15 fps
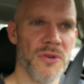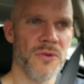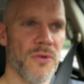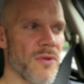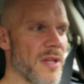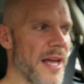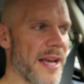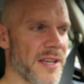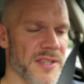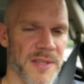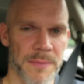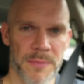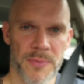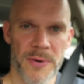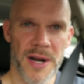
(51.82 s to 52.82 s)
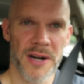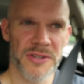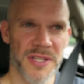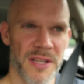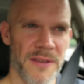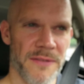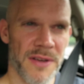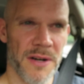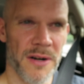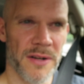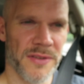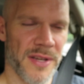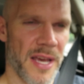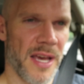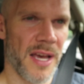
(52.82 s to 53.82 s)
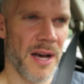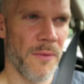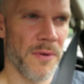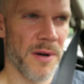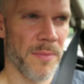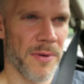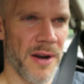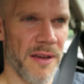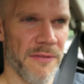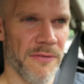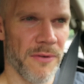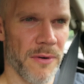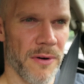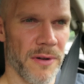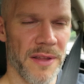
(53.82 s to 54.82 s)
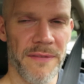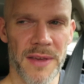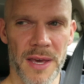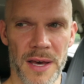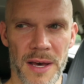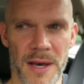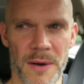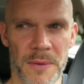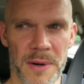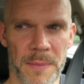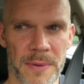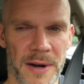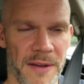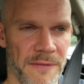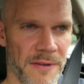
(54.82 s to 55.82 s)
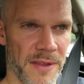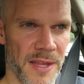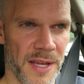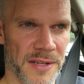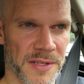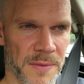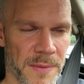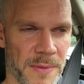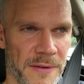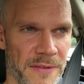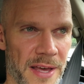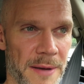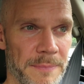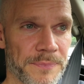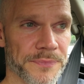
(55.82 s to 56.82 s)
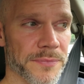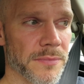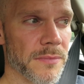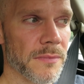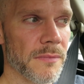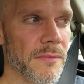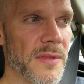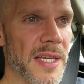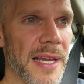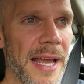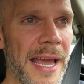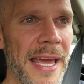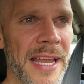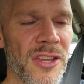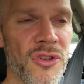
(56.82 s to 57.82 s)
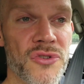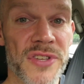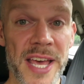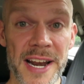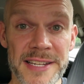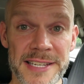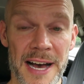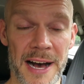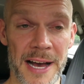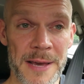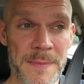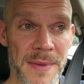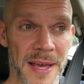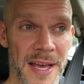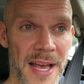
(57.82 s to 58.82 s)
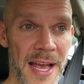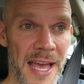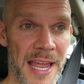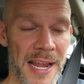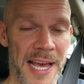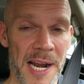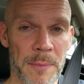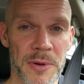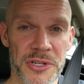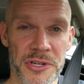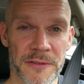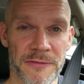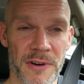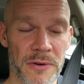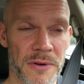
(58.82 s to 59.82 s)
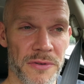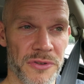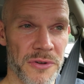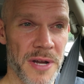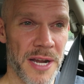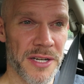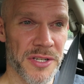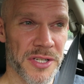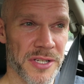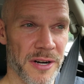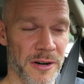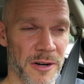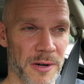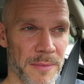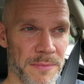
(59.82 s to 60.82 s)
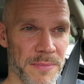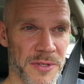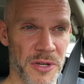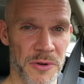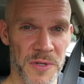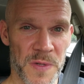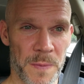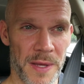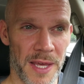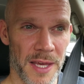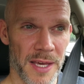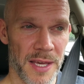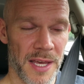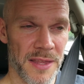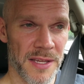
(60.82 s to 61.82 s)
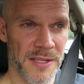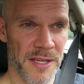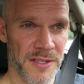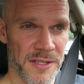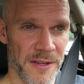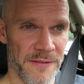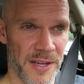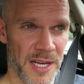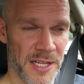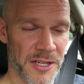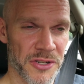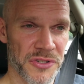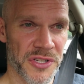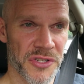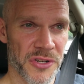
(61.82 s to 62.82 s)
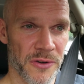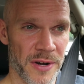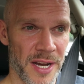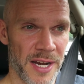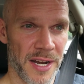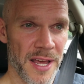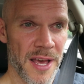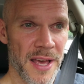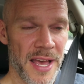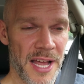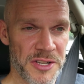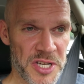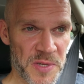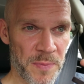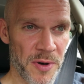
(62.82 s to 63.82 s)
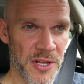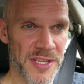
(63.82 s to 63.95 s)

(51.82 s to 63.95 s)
you like some prayers that you've entered. Say, I wanna pray for Olivia, I wanna pray for this, I wanna pray for that and you set a time and it kind of puts your phone on do not disturb, so to speak, in the sense of it clears the screen and just